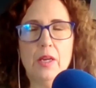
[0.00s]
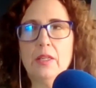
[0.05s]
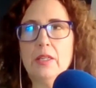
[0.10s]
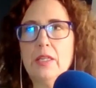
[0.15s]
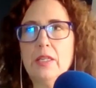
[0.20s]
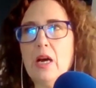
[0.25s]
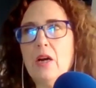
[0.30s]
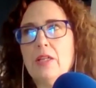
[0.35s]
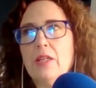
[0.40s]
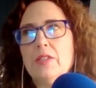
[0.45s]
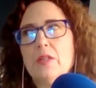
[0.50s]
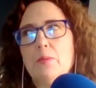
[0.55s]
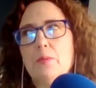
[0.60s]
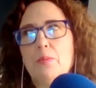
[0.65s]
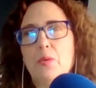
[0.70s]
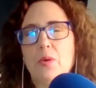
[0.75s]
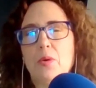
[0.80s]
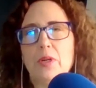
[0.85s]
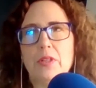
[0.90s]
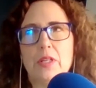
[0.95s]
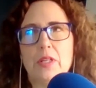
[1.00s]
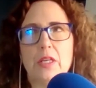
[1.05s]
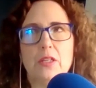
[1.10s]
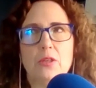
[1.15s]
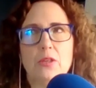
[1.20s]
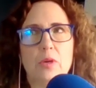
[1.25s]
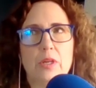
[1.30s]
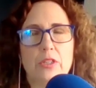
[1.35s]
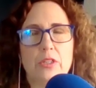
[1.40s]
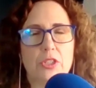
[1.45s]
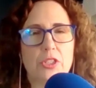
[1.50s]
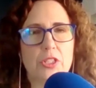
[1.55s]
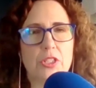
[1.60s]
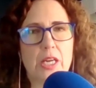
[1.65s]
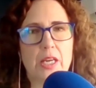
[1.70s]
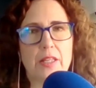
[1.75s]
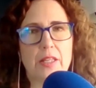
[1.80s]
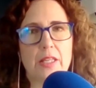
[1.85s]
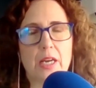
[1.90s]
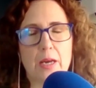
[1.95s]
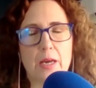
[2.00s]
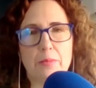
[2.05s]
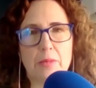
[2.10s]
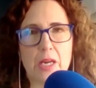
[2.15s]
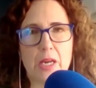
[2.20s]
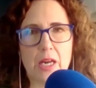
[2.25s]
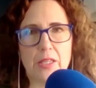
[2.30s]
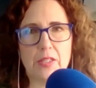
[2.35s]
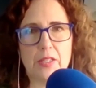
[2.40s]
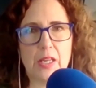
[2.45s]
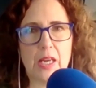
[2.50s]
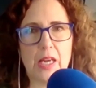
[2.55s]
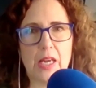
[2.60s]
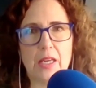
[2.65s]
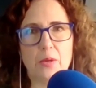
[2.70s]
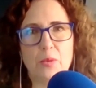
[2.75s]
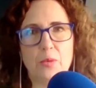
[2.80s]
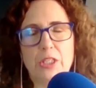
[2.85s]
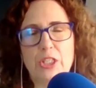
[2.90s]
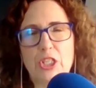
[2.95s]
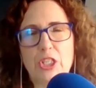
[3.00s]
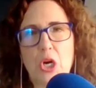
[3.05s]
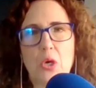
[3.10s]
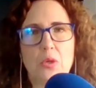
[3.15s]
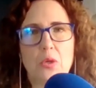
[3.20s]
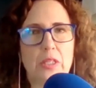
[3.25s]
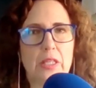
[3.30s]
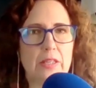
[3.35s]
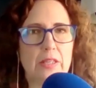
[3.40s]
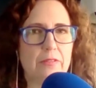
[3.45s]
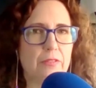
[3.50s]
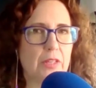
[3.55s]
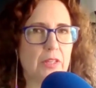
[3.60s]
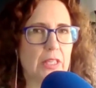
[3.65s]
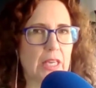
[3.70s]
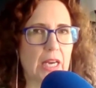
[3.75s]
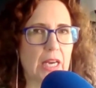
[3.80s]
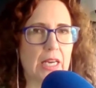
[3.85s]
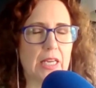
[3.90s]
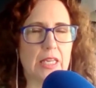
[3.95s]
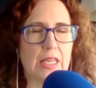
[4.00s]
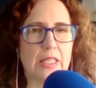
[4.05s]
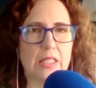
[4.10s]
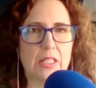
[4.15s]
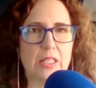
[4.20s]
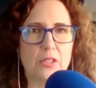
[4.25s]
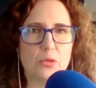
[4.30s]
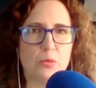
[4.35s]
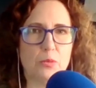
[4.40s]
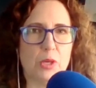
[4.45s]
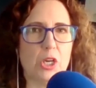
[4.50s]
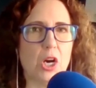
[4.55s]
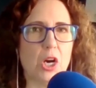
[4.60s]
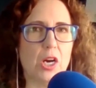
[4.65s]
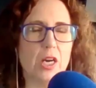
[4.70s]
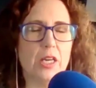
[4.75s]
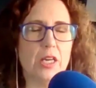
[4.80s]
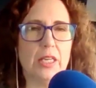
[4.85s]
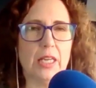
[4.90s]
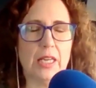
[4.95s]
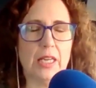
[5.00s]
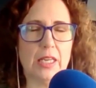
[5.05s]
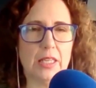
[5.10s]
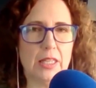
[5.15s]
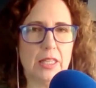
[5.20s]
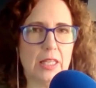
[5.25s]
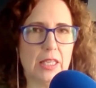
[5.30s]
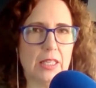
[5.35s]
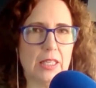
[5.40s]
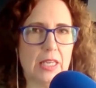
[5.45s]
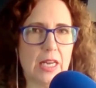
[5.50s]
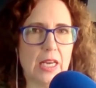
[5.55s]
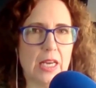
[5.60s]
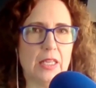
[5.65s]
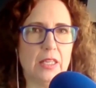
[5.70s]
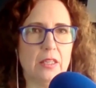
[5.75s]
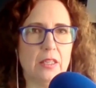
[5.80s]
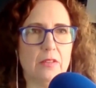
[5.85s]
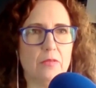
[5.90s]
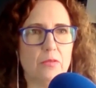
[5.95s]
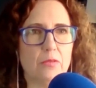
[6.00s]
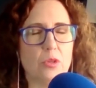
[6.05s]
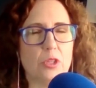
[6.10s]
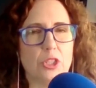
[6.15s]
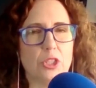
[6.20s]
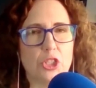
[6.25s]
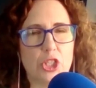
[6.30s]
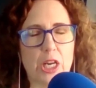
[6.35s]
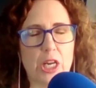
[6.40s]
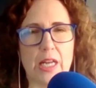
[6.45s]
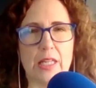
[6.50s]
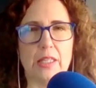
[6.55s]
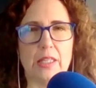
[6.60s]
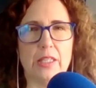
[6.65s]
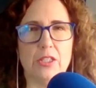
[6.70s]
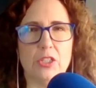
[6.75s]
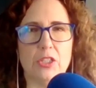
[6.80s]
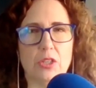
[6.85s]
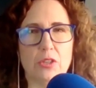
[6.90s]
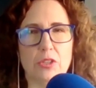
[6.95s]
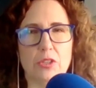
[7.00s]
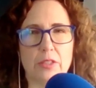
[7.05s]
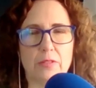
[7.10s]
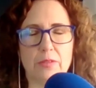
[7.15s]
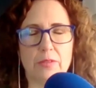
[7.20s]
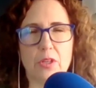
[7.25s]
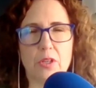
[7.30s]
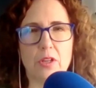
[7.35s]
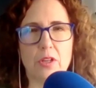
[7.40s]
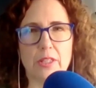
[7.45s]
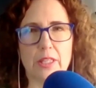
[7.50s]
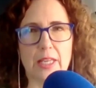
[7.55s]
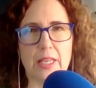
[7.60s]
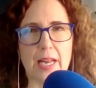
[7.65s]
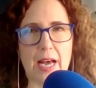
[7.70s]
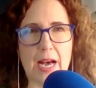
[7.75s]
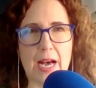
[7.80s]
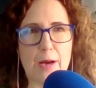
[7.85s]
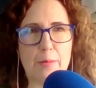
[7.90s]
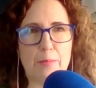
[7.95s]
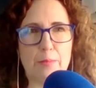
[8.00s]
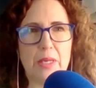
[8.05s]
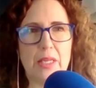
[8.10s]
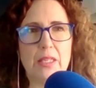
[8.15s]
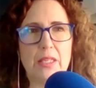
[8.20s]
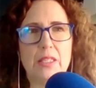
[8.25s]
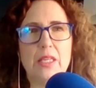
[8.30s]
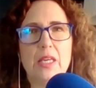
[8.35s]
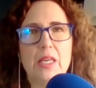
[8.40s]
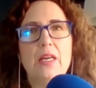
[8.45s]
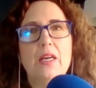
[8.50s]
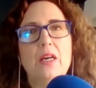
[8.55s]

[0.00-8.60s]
Now, it's important that you understand that I'm not saying we totally forget and disregard anything negative or challenging or difficult that happened.